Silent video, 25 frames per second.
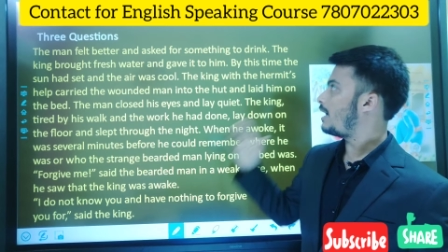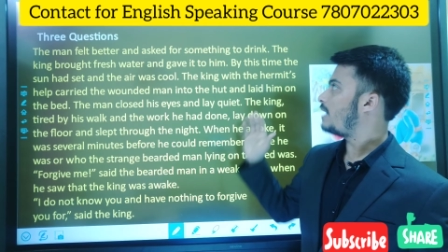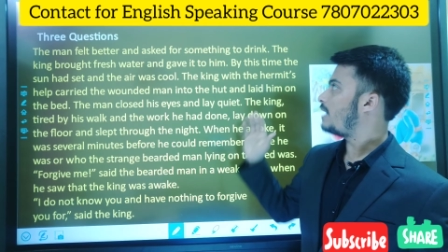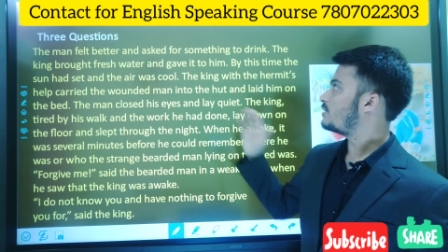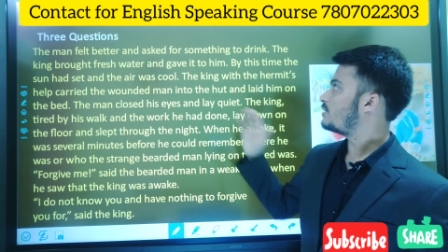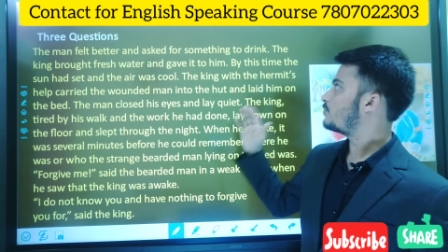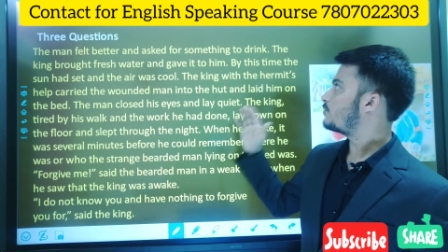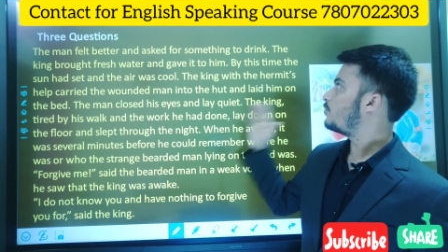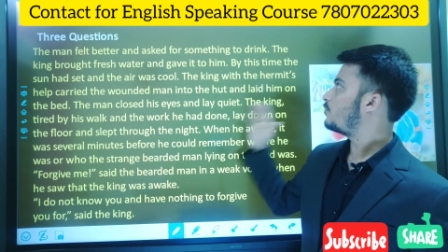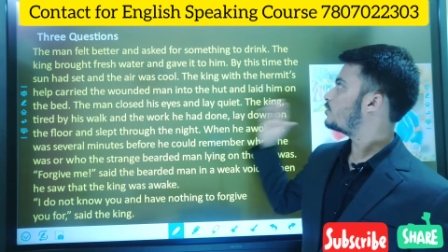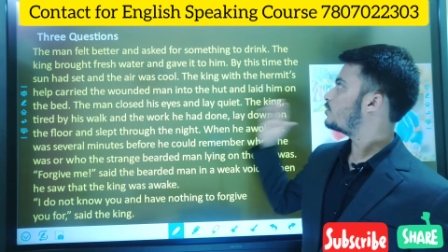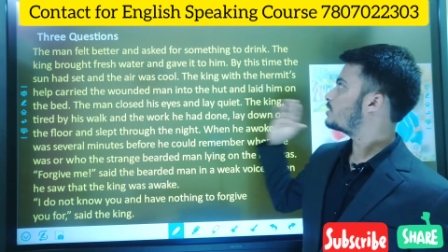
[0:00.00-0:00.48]

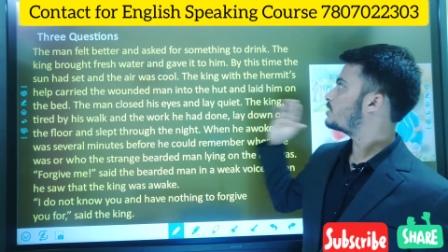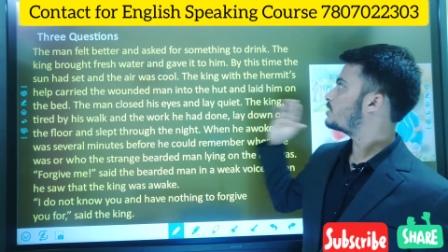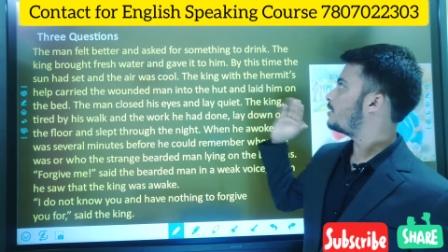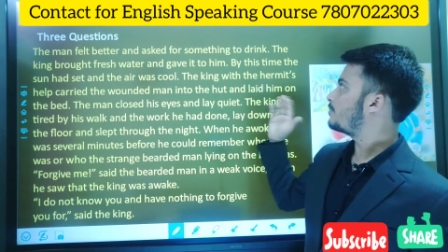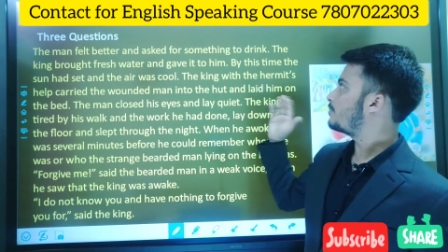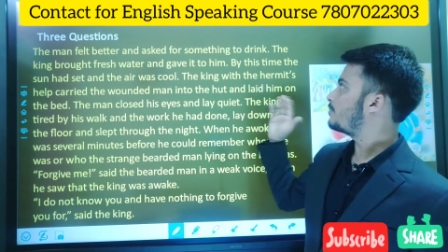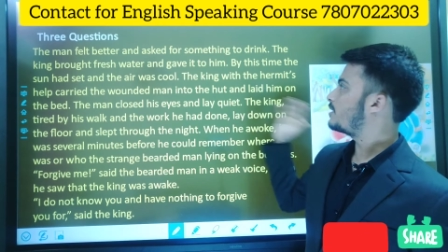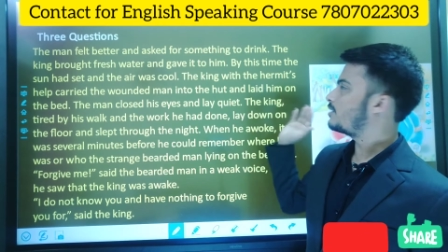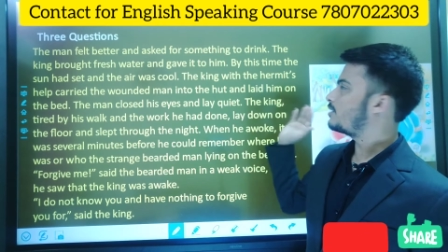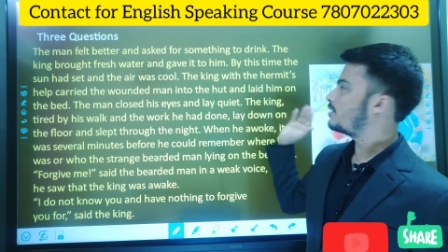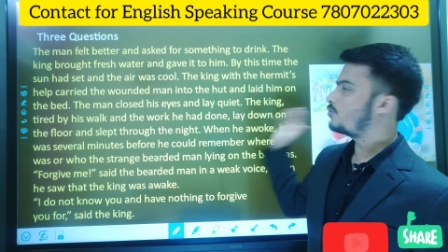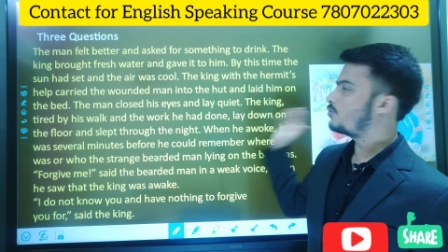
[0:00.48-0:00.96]
ask for
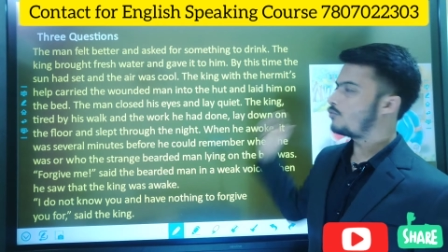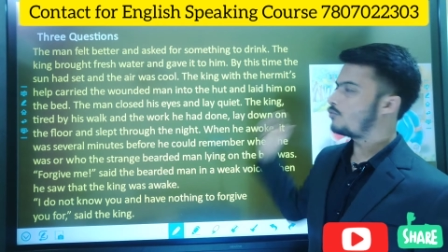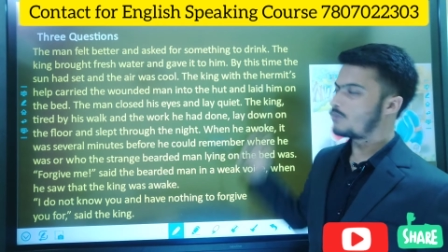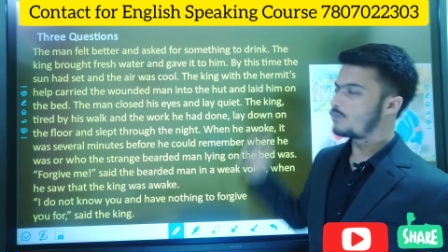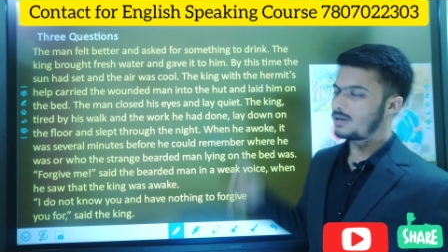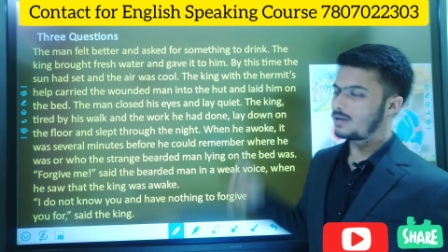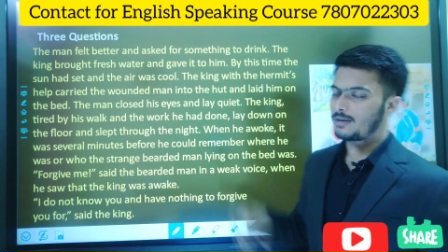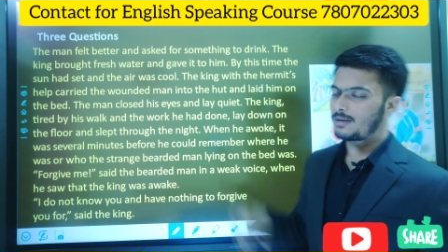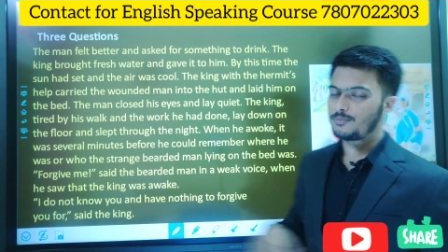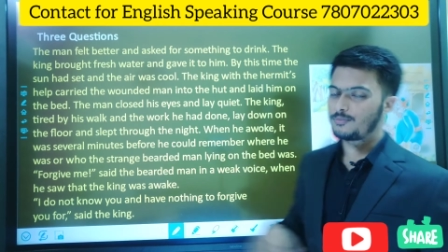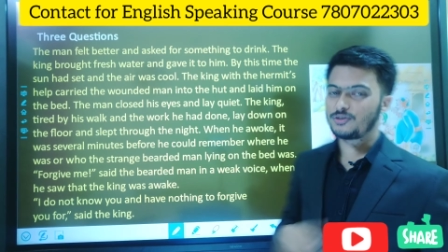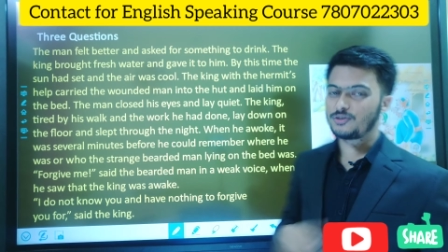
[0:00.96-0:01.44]
something to
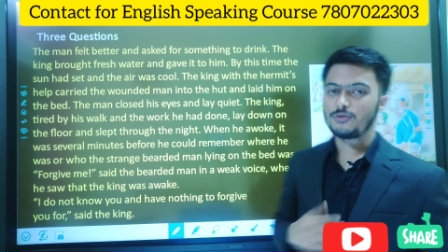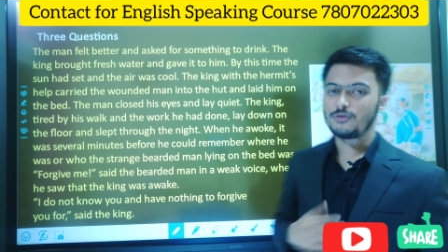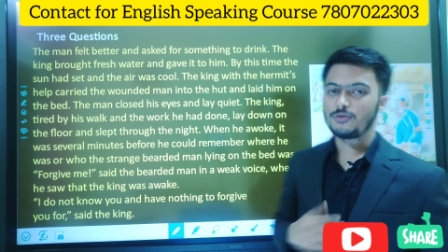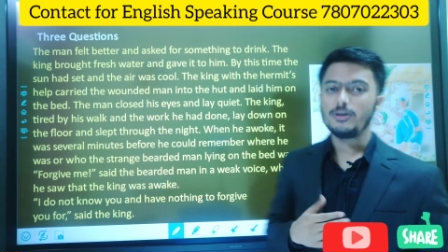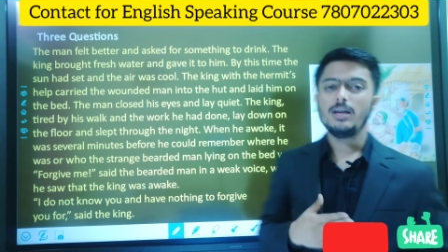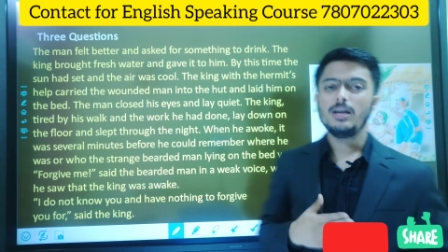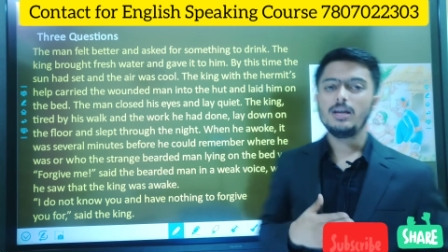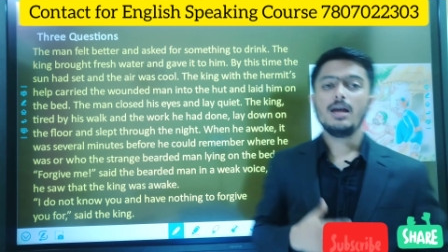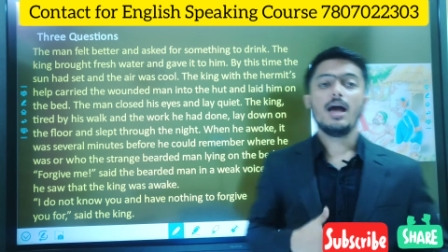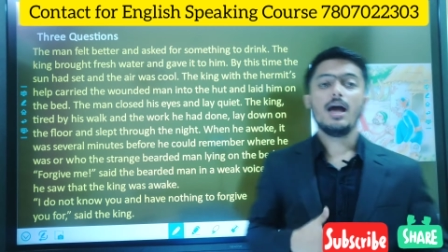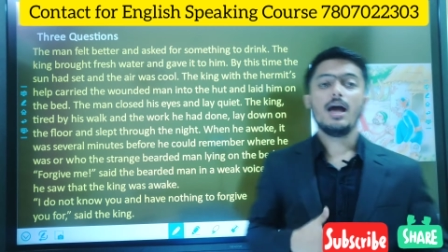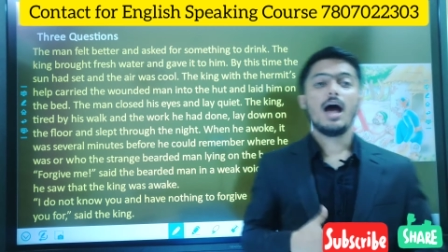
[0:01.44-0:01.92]
drink, I'm sorry,